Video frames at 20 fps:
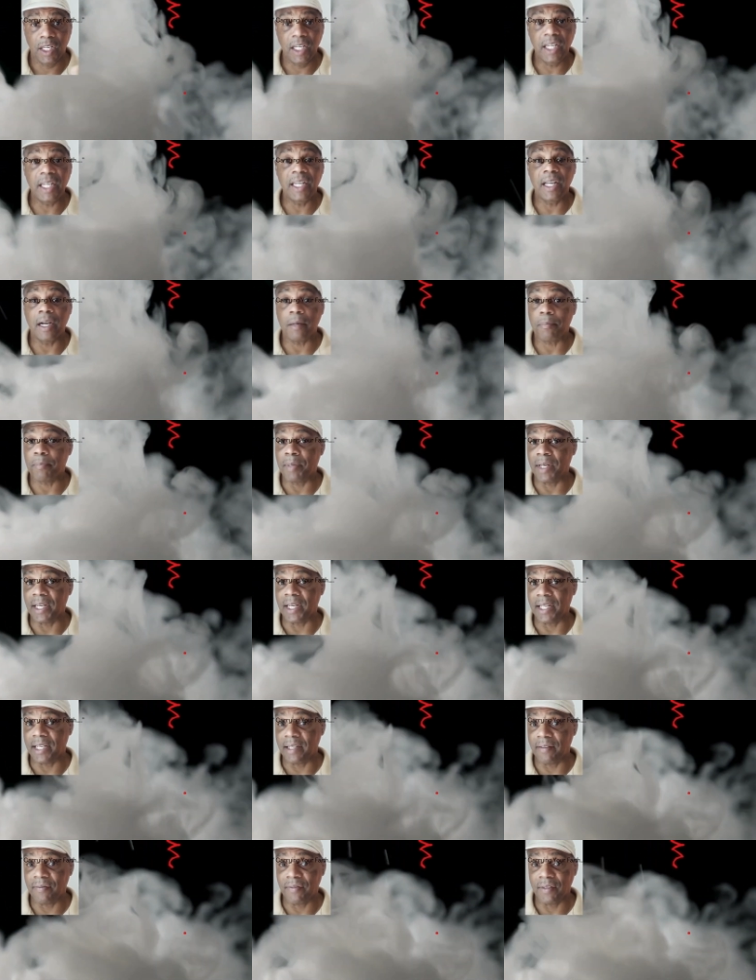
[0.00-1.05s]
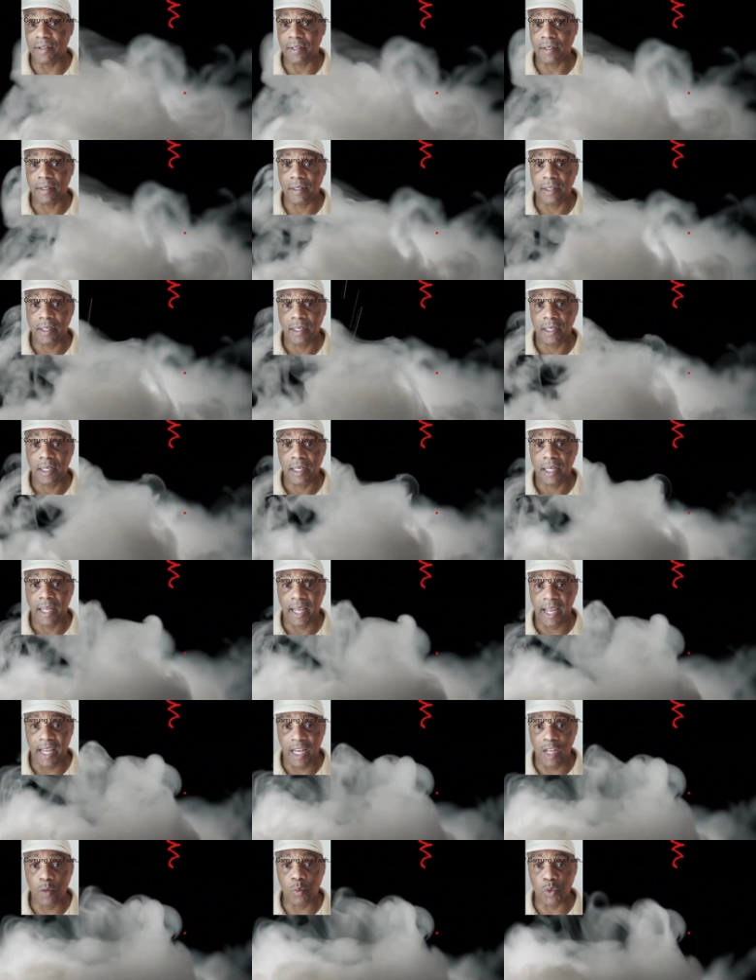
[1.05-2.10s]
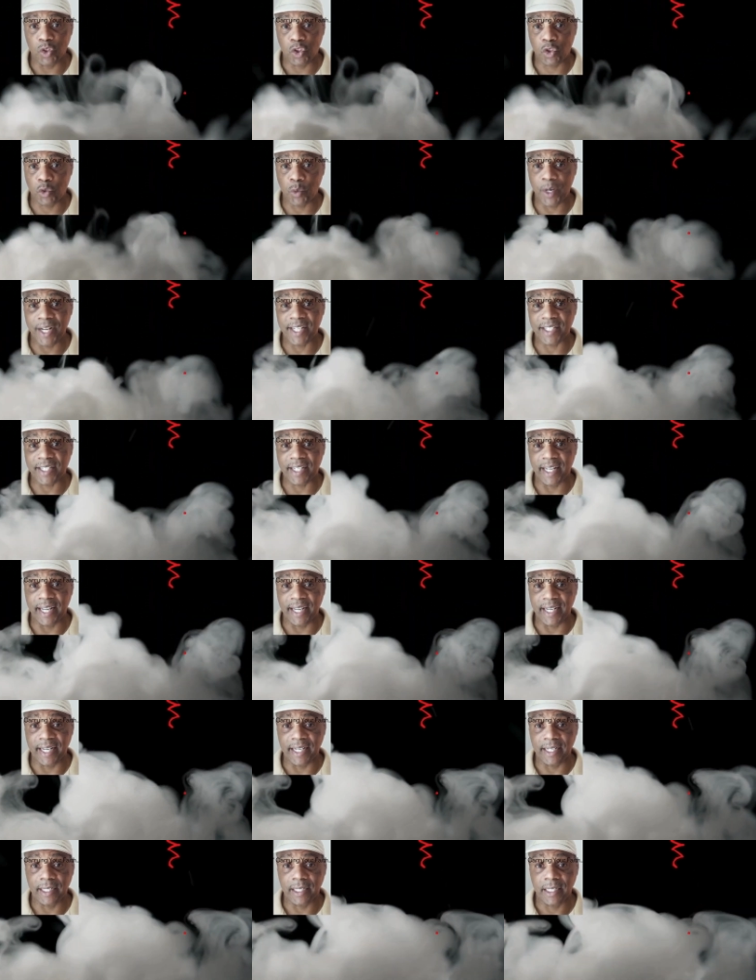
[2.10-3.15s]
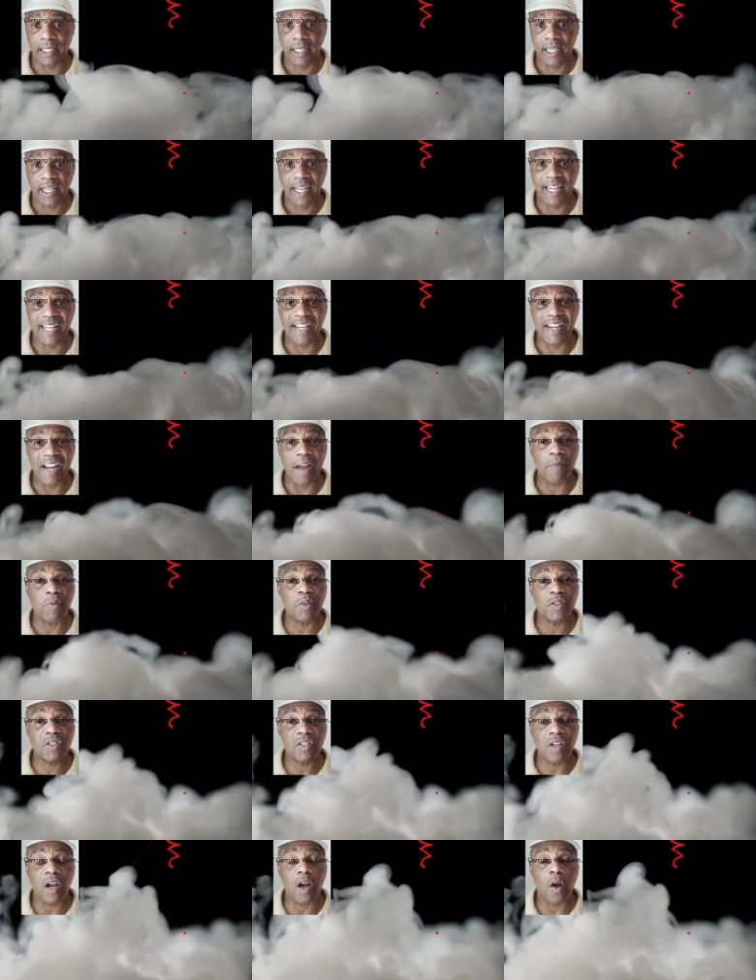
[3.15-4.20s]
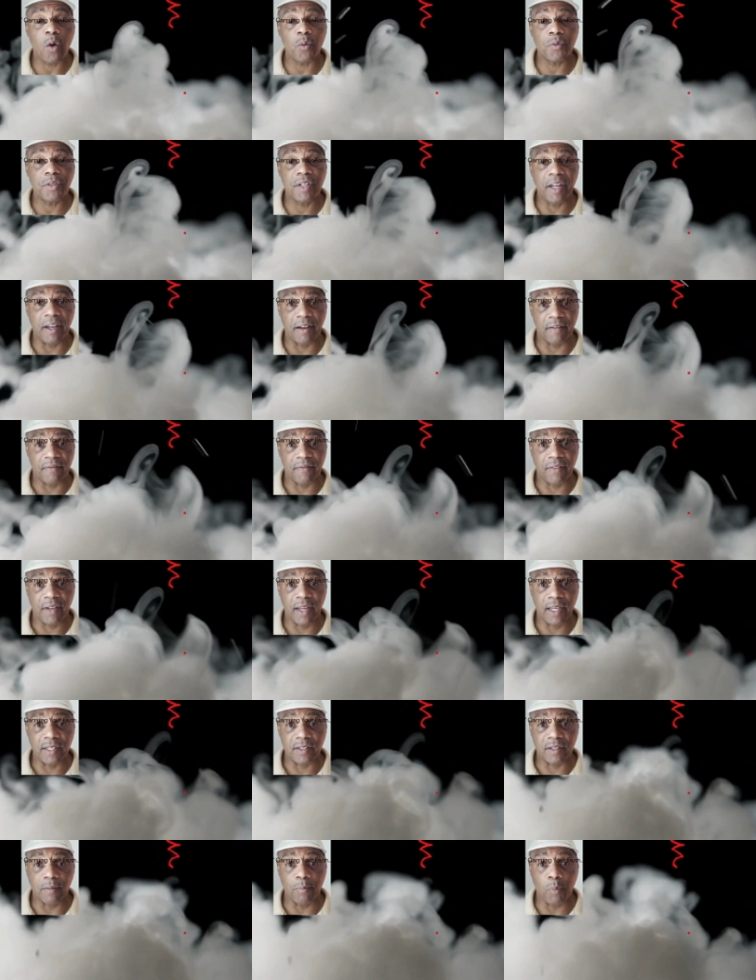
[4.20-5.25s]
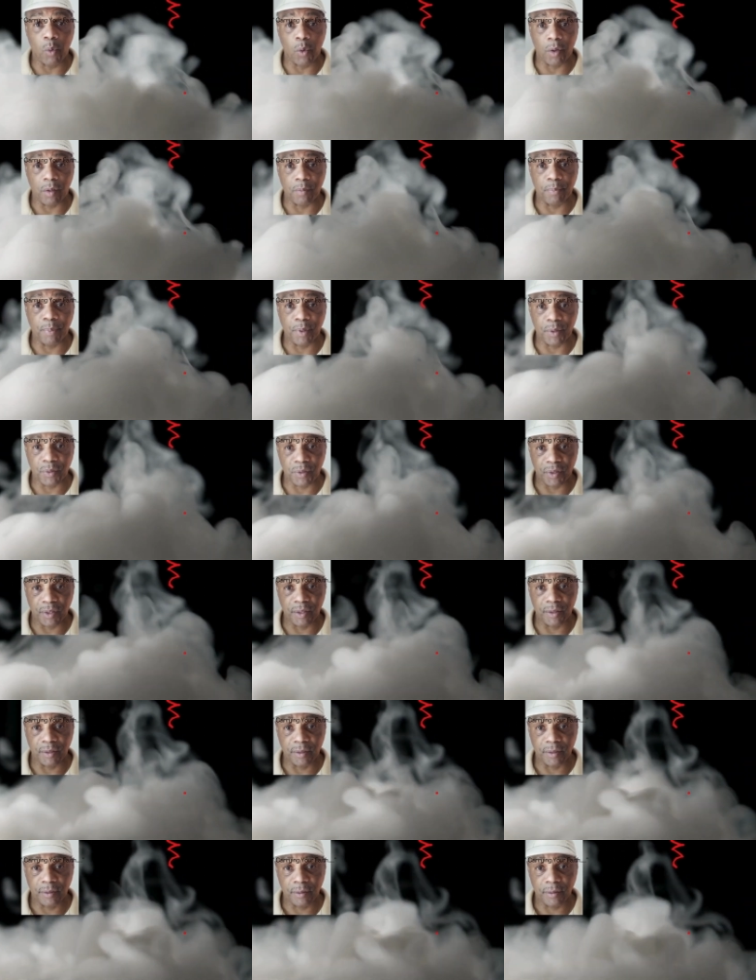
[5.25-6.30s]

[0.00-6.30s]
Enoch believed, and he was translated. He never saw death as a mortal person.